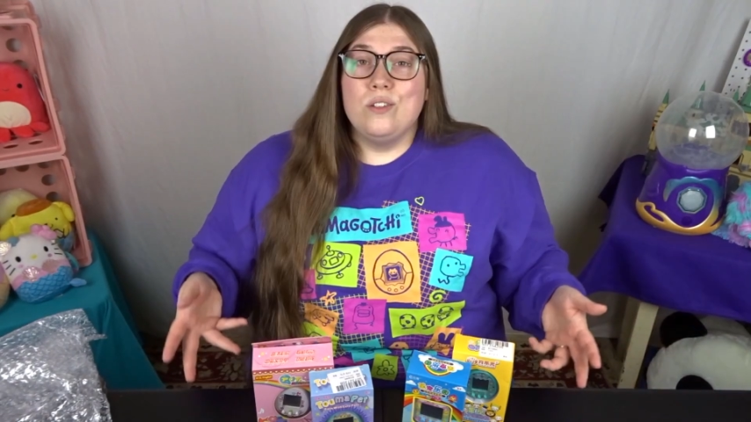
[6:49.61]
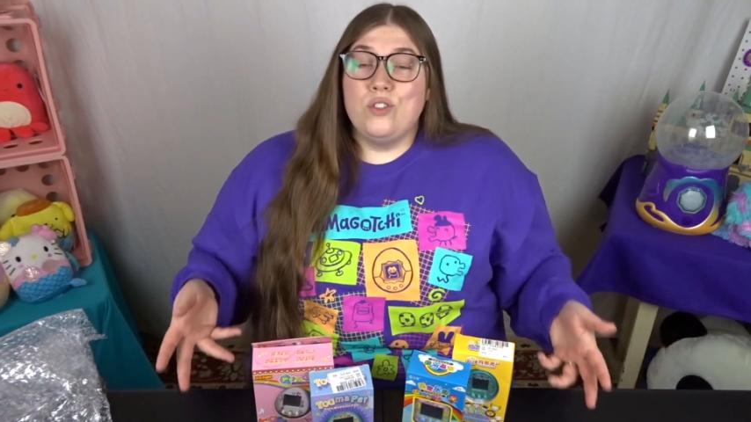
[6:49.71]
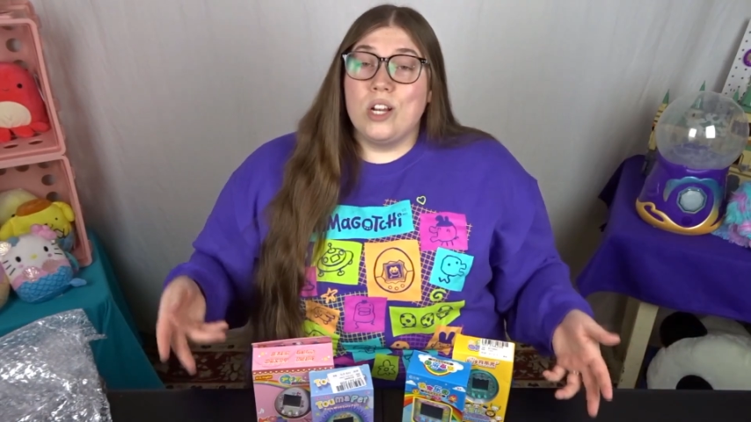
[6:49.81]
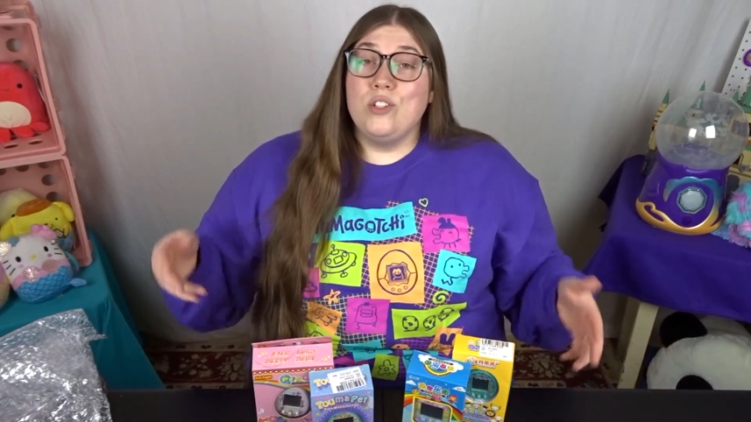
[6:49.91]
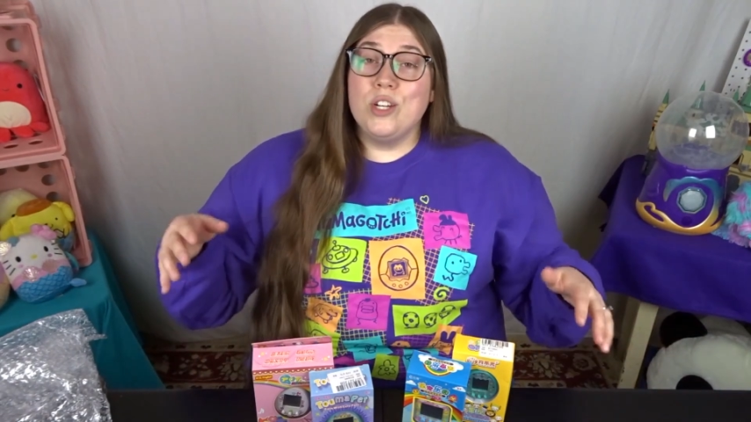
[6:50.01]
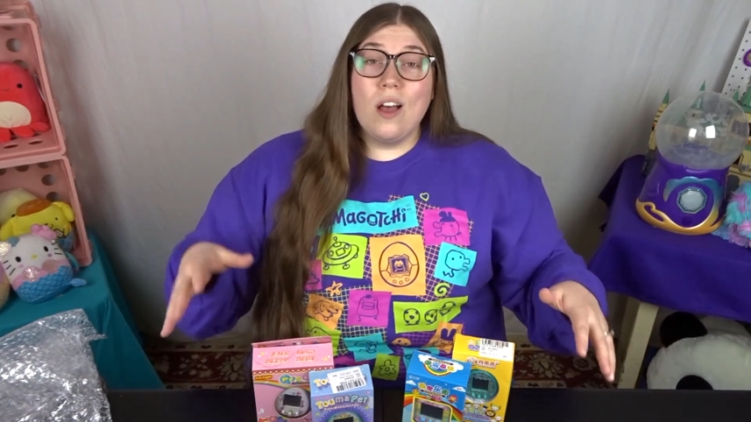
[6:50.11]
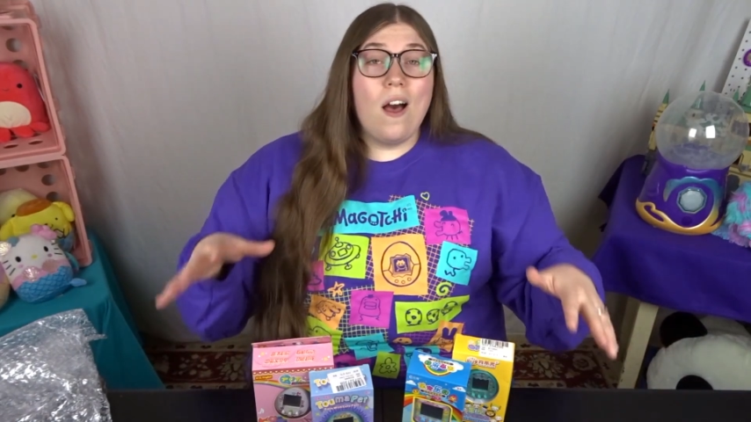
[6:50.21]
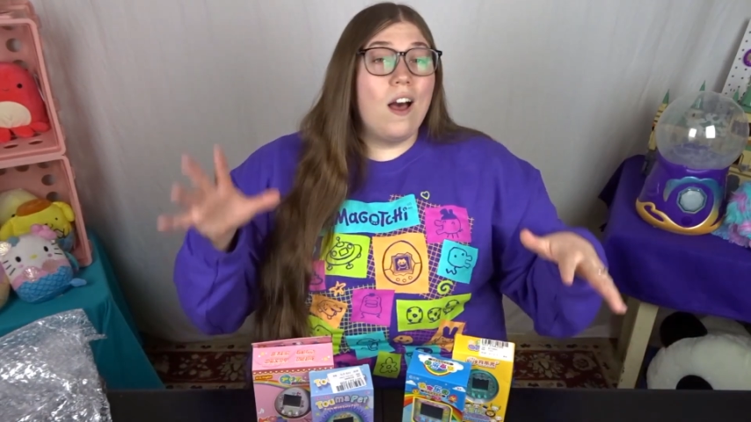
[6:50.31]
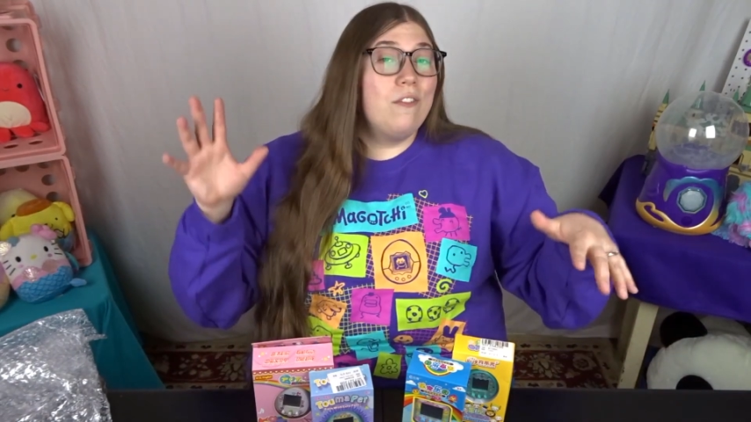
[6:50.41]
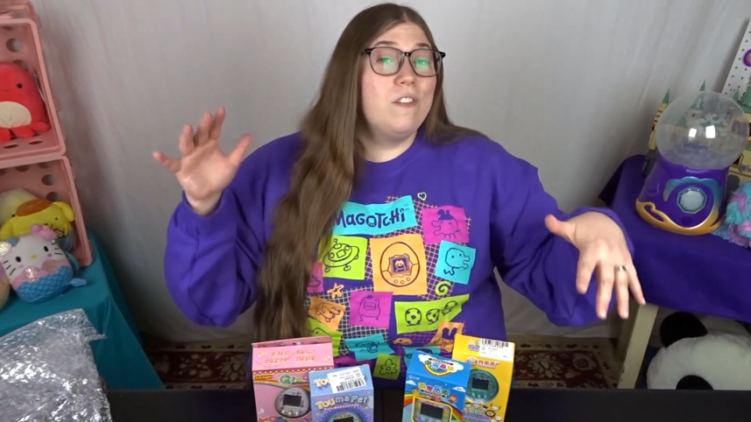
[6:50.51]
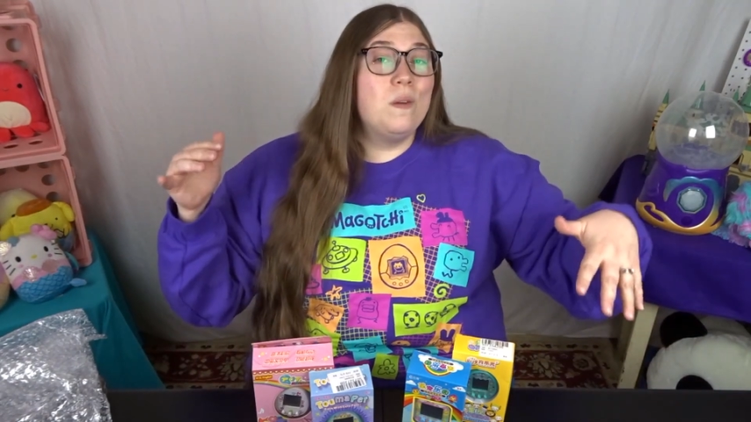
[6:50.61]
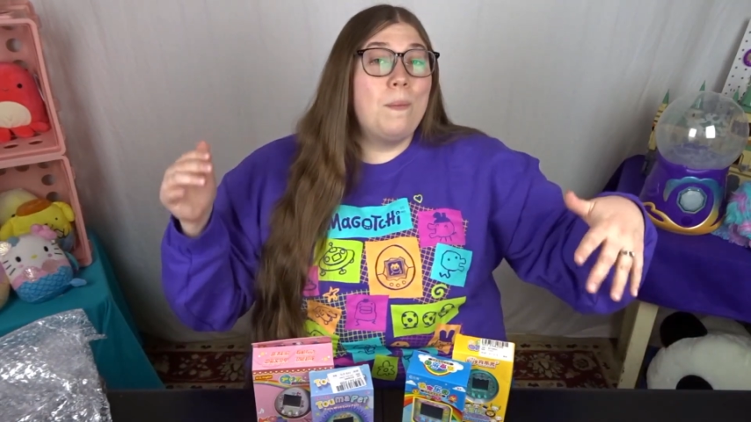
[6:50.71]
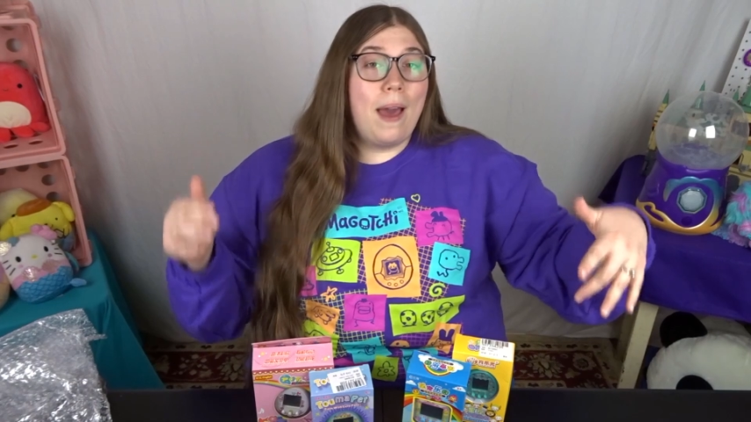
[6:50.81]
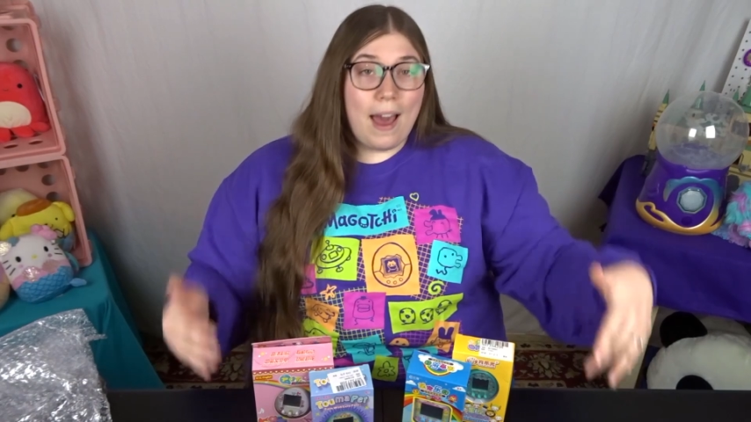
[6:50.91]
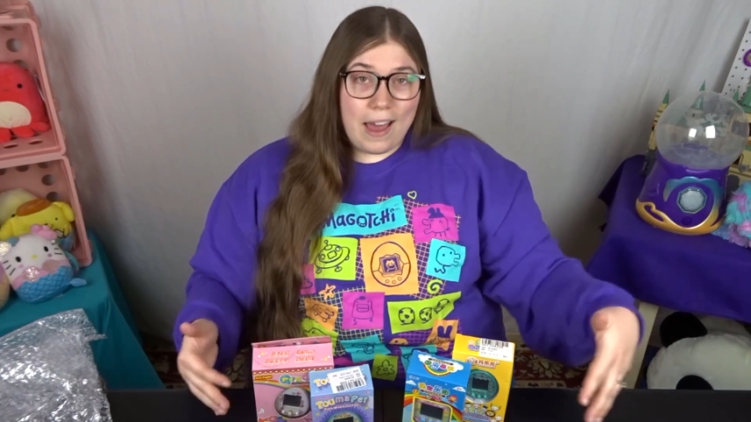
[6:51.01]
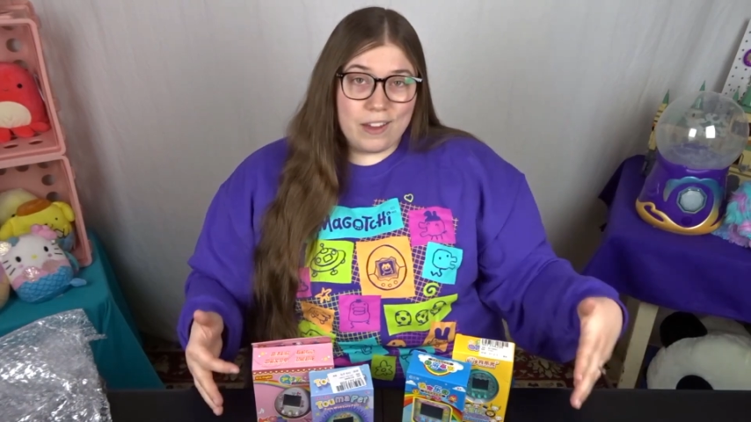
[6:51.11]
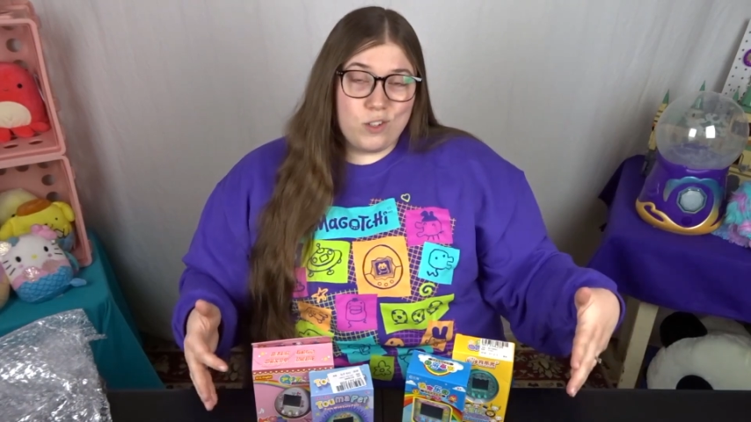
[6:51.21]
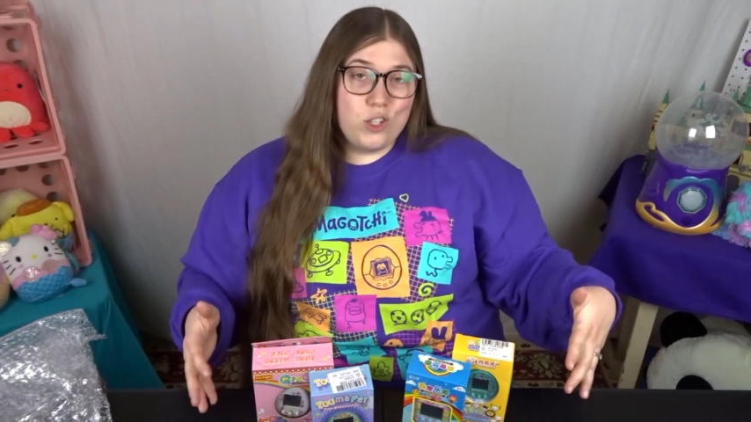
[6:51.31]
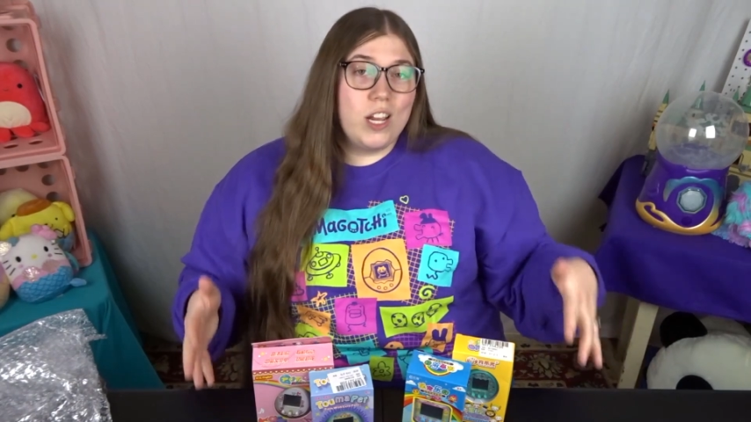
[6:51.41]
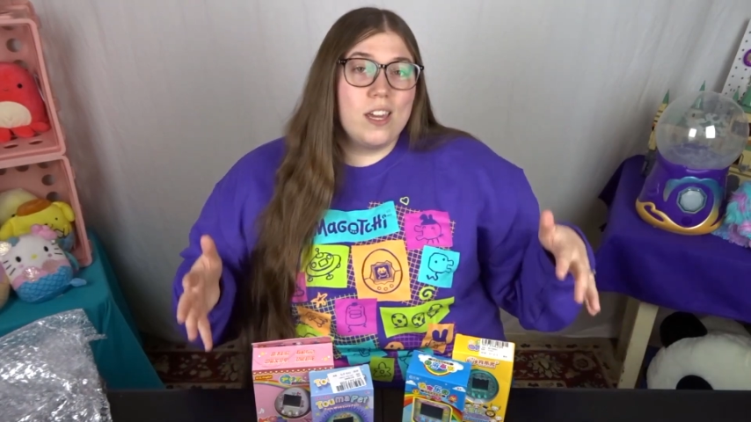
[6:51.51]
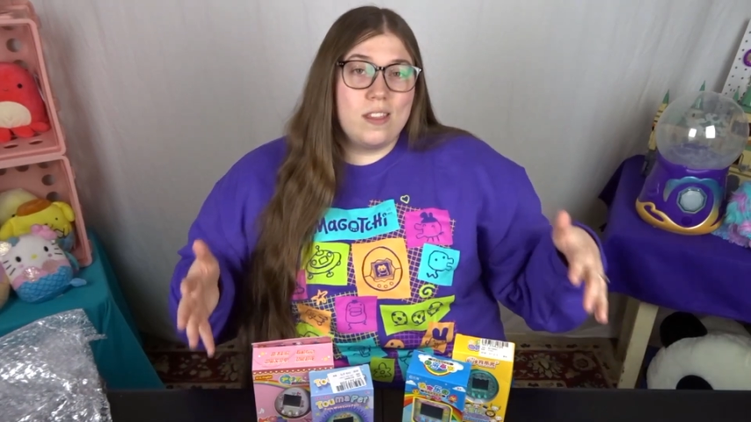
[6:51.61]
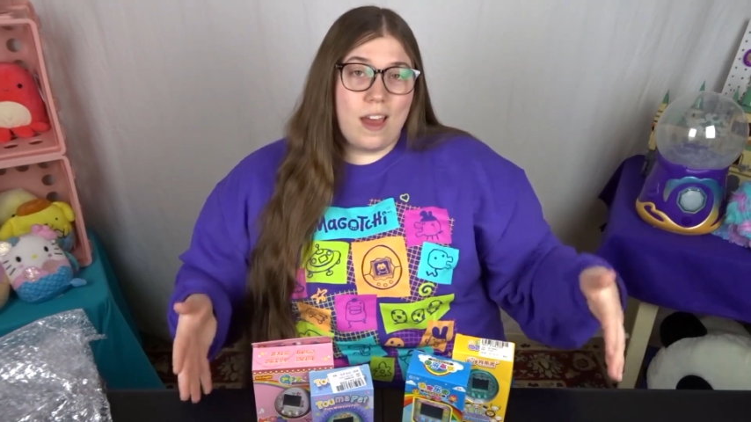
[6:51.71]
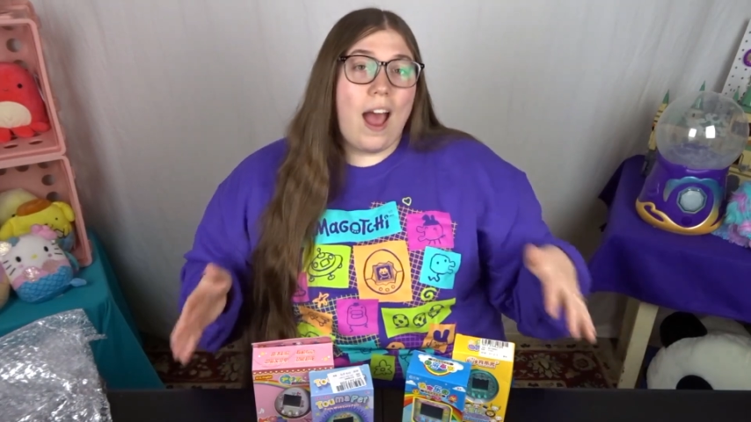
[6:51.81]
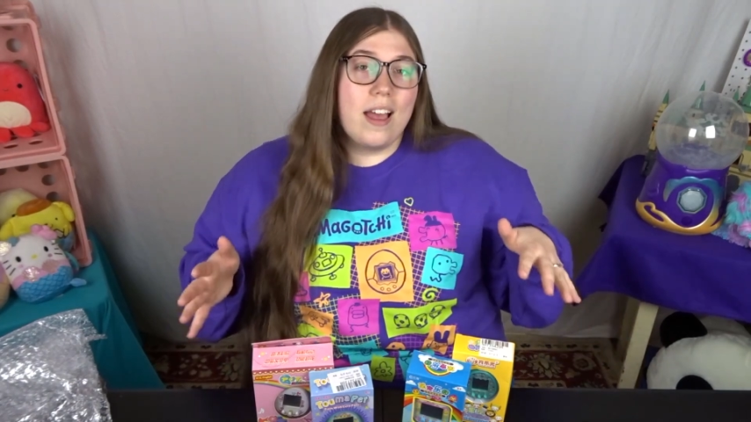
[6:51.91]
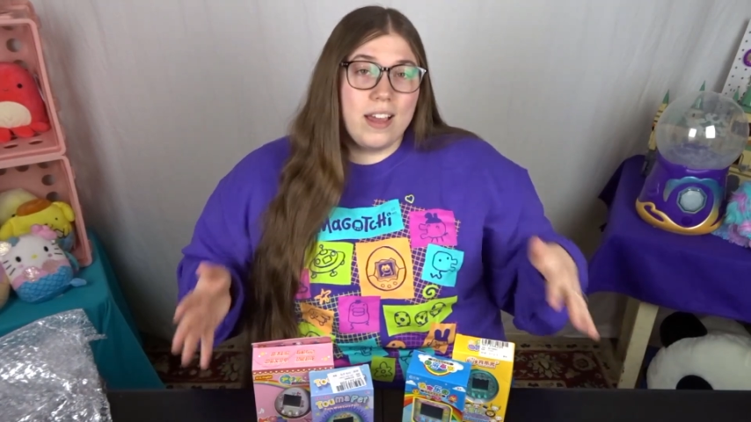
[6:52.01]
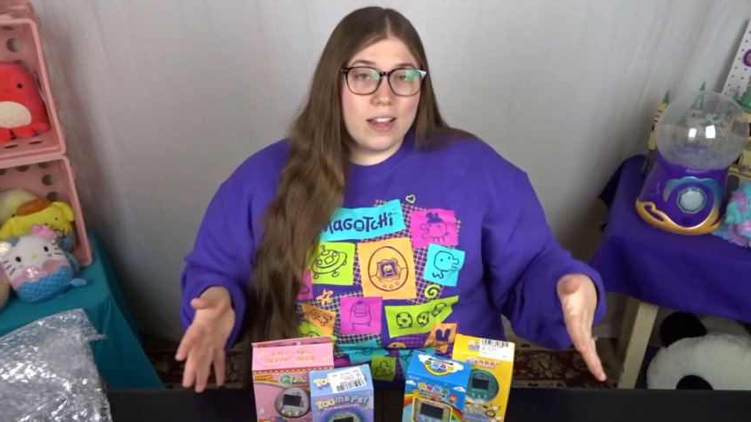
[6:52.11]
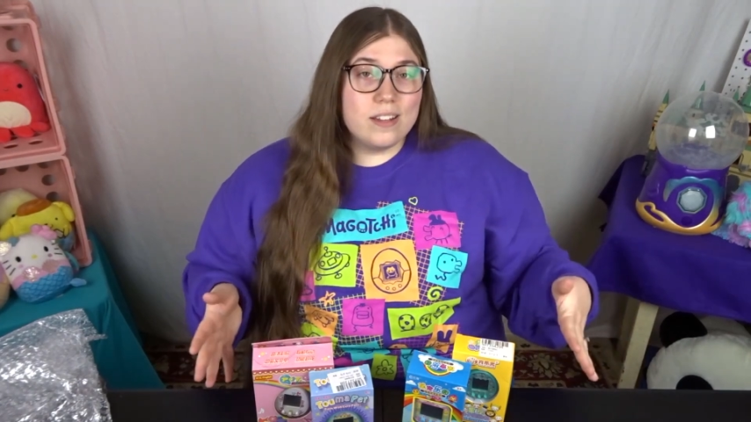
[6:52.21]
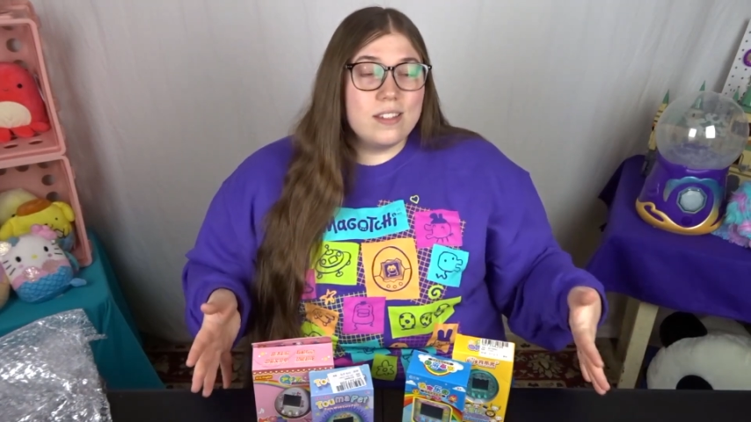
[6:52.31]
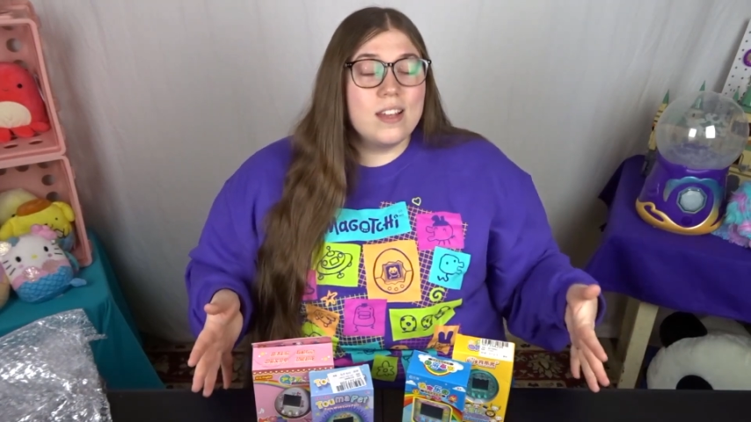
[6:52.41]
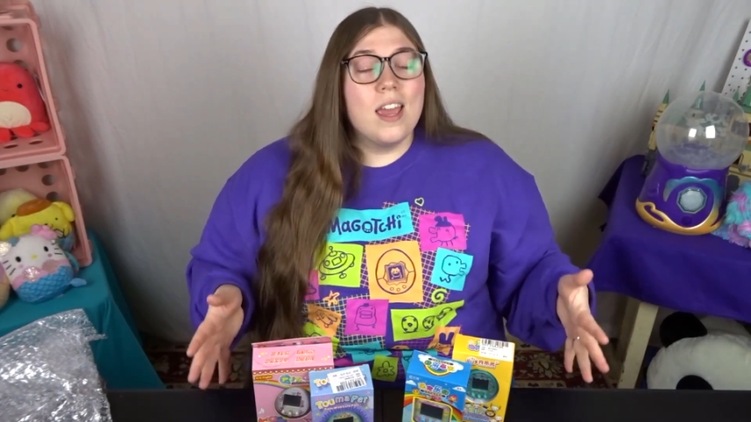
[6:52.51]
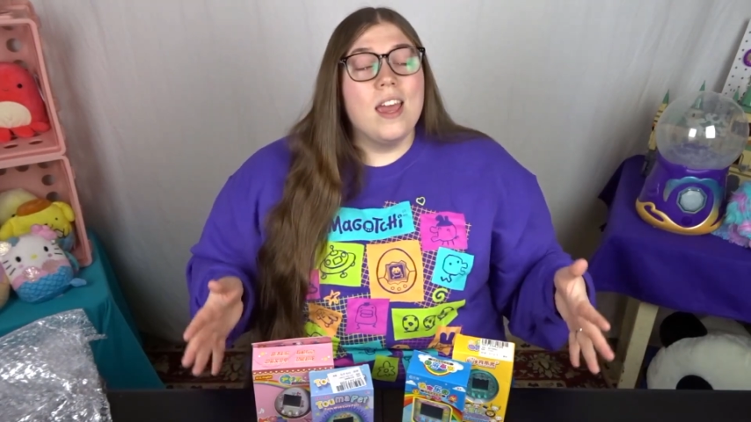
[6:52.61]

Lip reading: judging off the packaging that is.